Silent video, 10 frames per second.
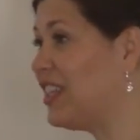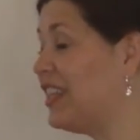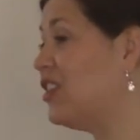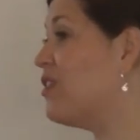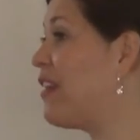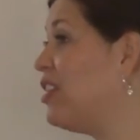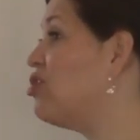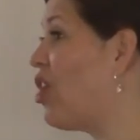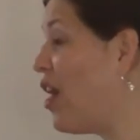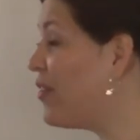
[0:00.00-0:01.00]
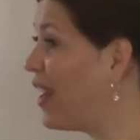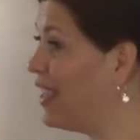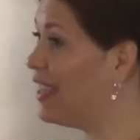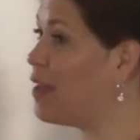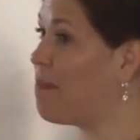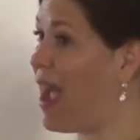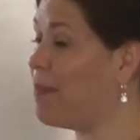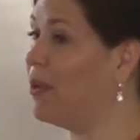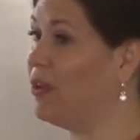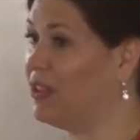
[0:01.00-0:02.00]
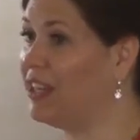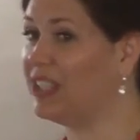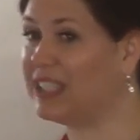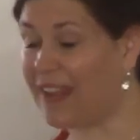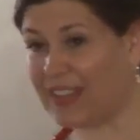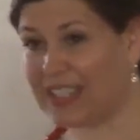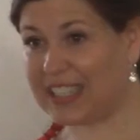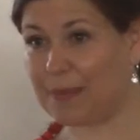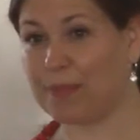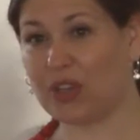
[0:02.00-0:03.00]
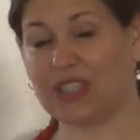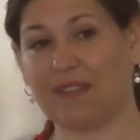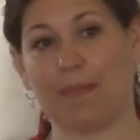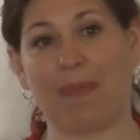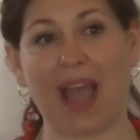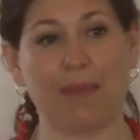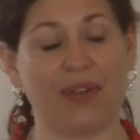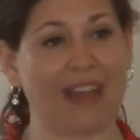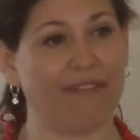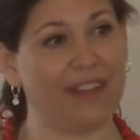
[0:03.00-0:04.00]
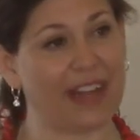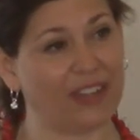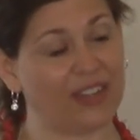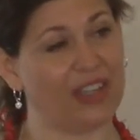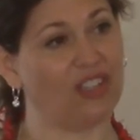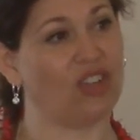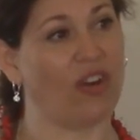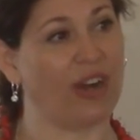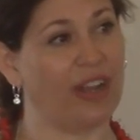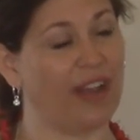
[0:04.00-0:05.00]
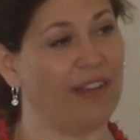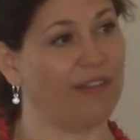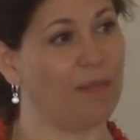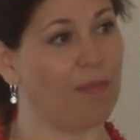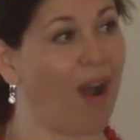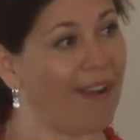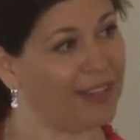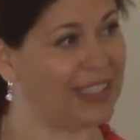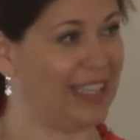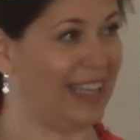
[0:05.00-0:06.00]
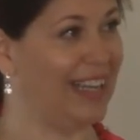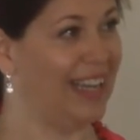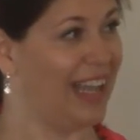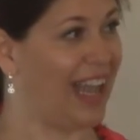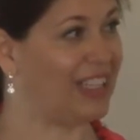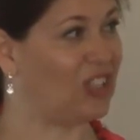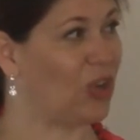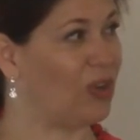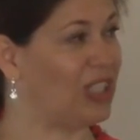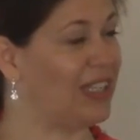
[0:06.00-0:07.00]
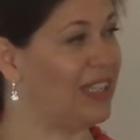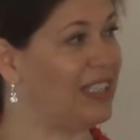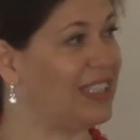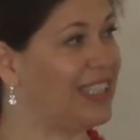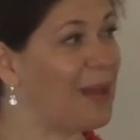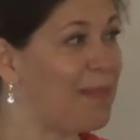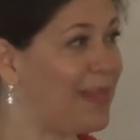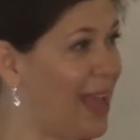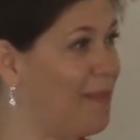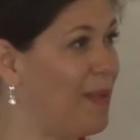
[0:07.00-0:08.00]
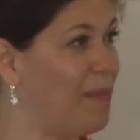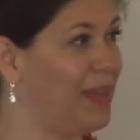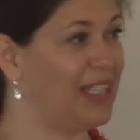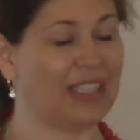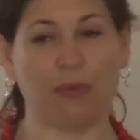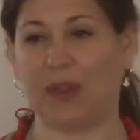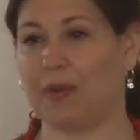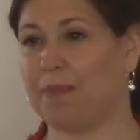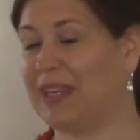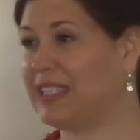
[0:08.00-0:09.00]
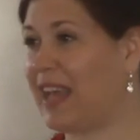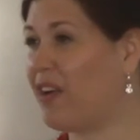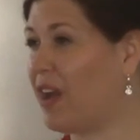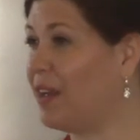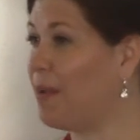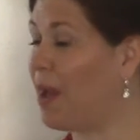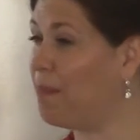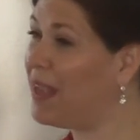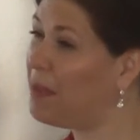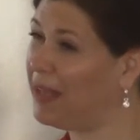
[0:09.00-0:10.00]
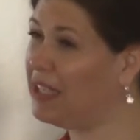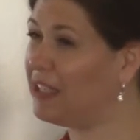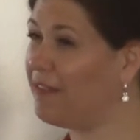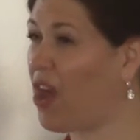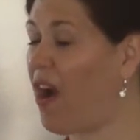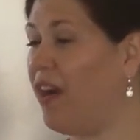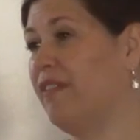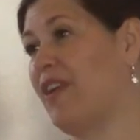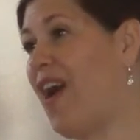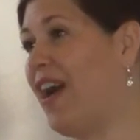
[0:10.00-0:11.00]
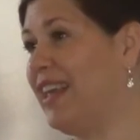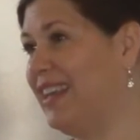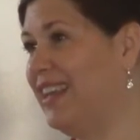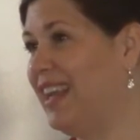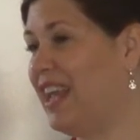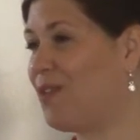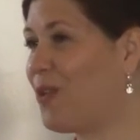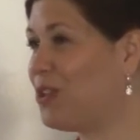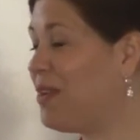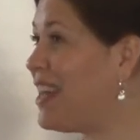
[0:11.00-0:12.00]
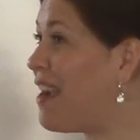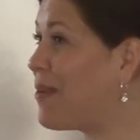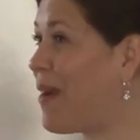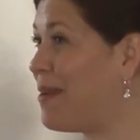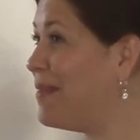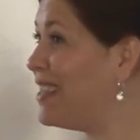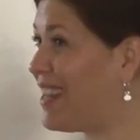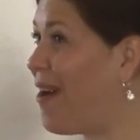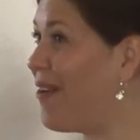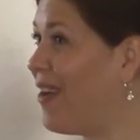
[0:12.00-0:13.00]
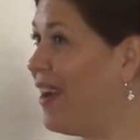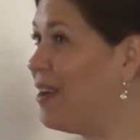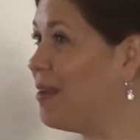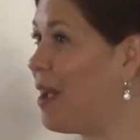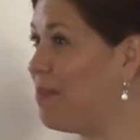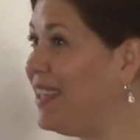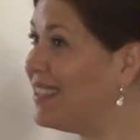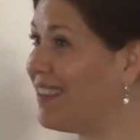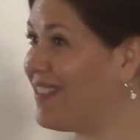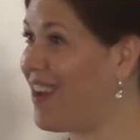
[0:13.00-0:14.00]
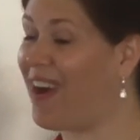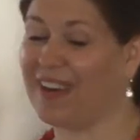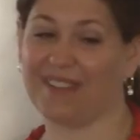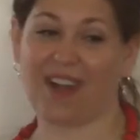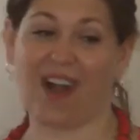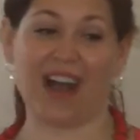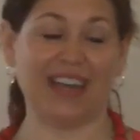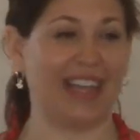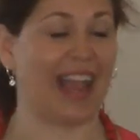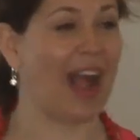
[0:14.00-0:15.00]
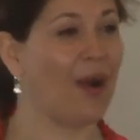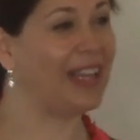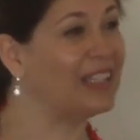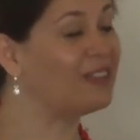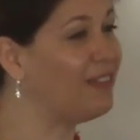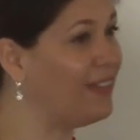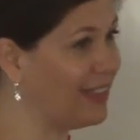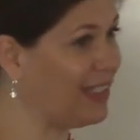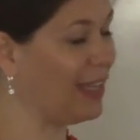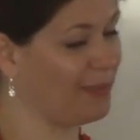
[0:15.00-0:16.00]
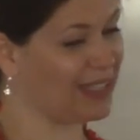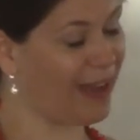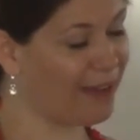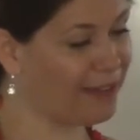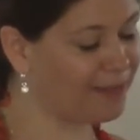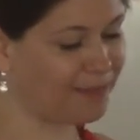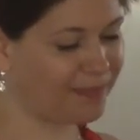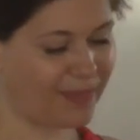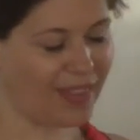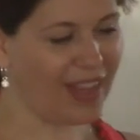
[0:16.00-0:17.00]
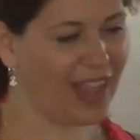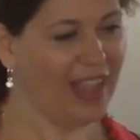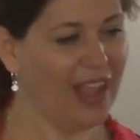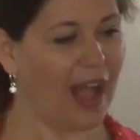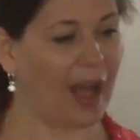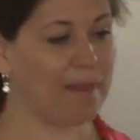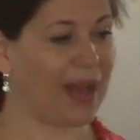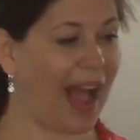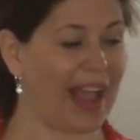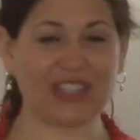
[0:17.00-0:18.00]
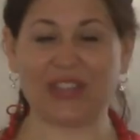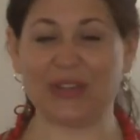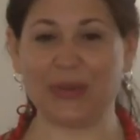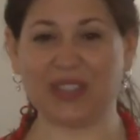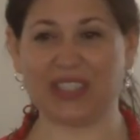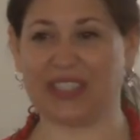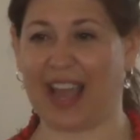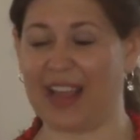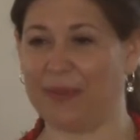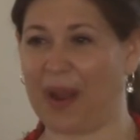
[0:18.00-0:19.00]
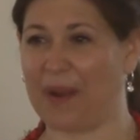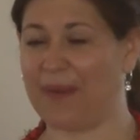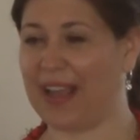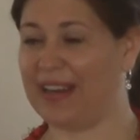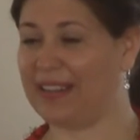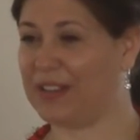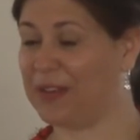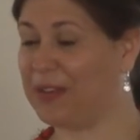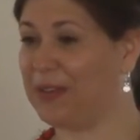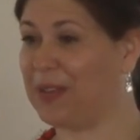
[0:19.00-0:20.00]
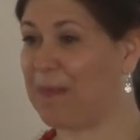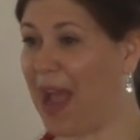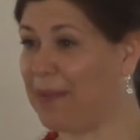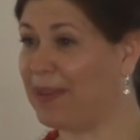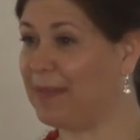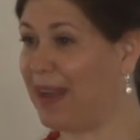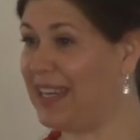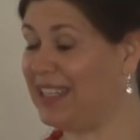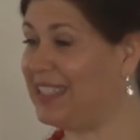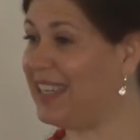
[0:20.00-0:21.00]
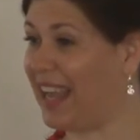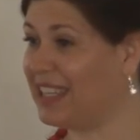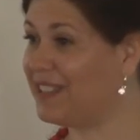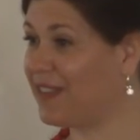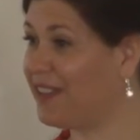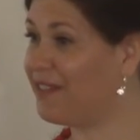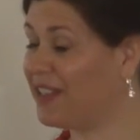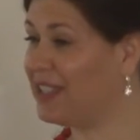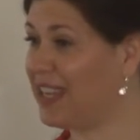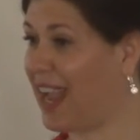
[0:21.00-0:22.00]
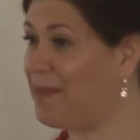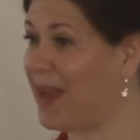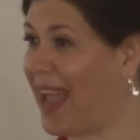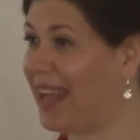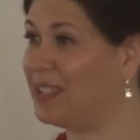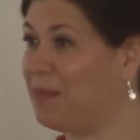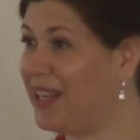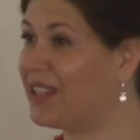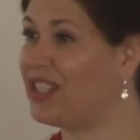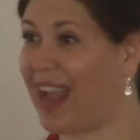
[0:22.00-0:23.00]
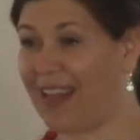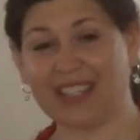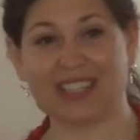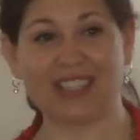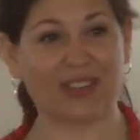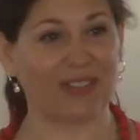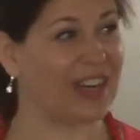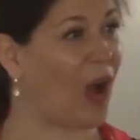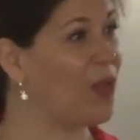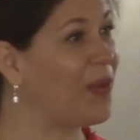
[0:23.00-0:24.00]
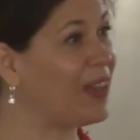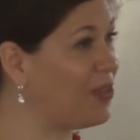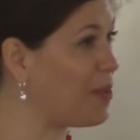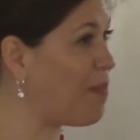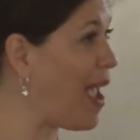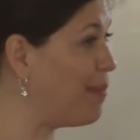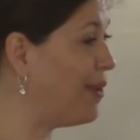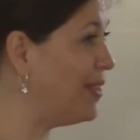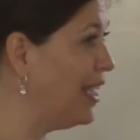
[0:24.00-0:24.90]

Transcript: literary genre in the Bible. There's 17 books of the Bible that fit under the genre of prophecy. And so to skip them means that we would miss out on a, a, big piece of the heart of God. And of course, we never want to miss out on a piece of the heart of God and how he has revealed himself. Um, but I too was, I, I read through the Bible in my DTS for the first time. We had a speaker challenge us to read all the way through the Bible.